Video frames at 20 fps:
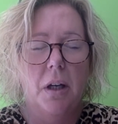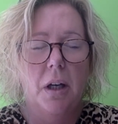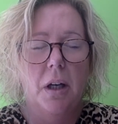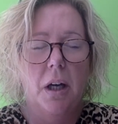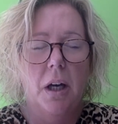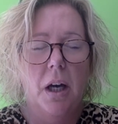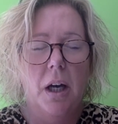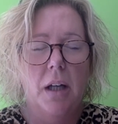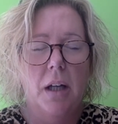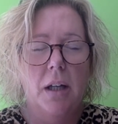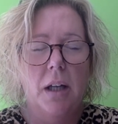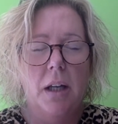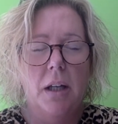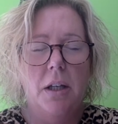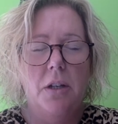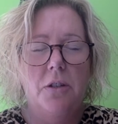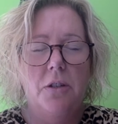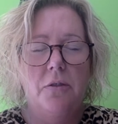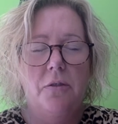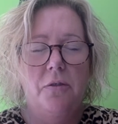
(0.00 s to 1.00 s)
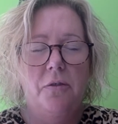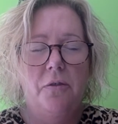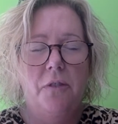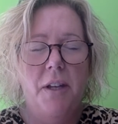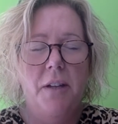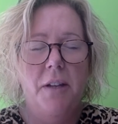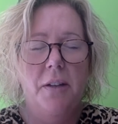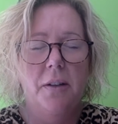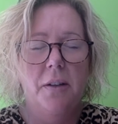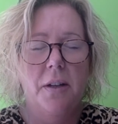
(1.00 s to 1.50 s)
I'd like you to
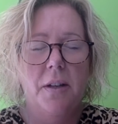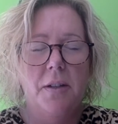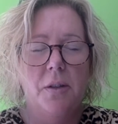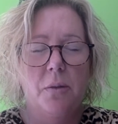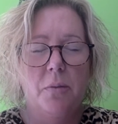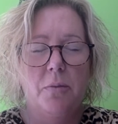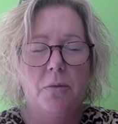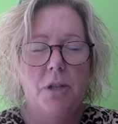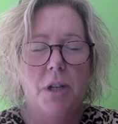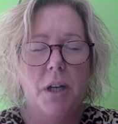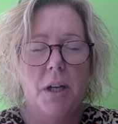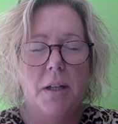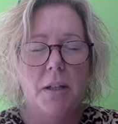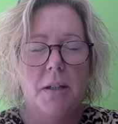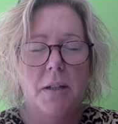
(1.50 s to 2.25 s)
feel this object.